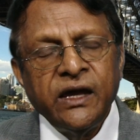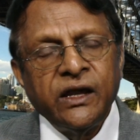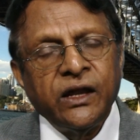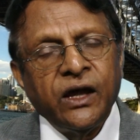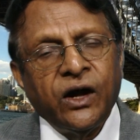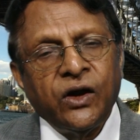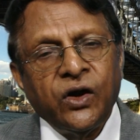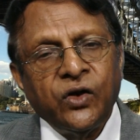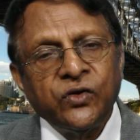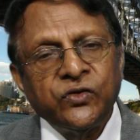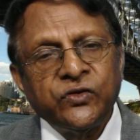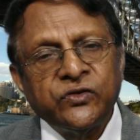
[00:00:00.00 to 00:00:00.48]

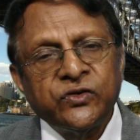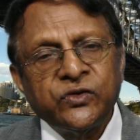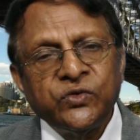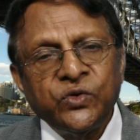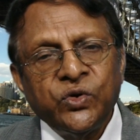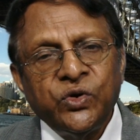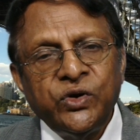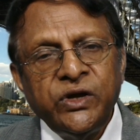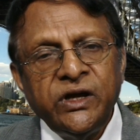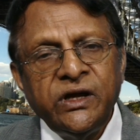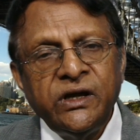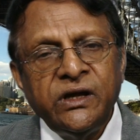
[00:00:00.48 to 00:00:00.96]
Now, a
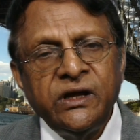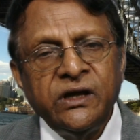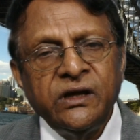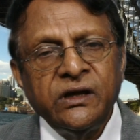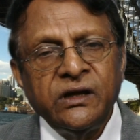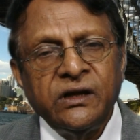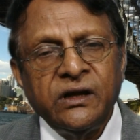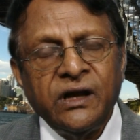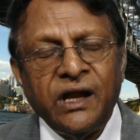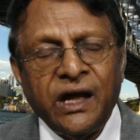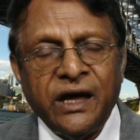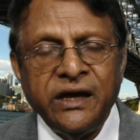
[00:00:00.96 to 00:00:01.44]

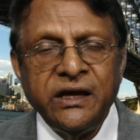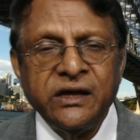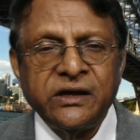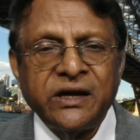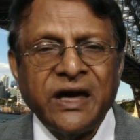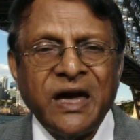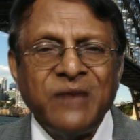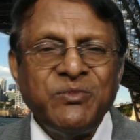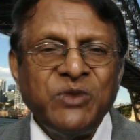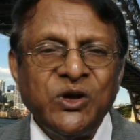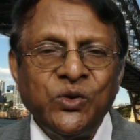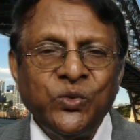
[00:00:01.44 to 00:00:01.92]
story like
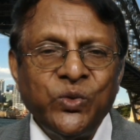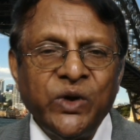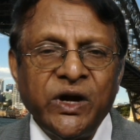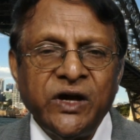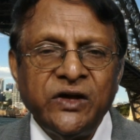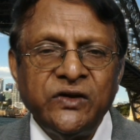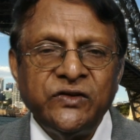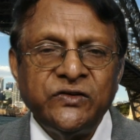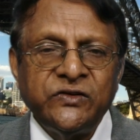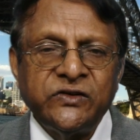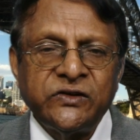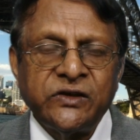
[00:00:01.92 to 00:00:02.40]

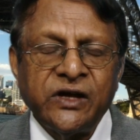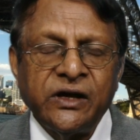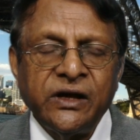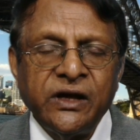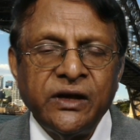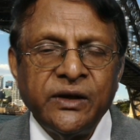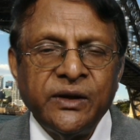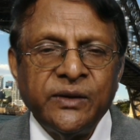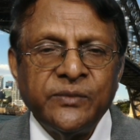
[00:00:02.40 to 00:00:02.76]
Hemingway's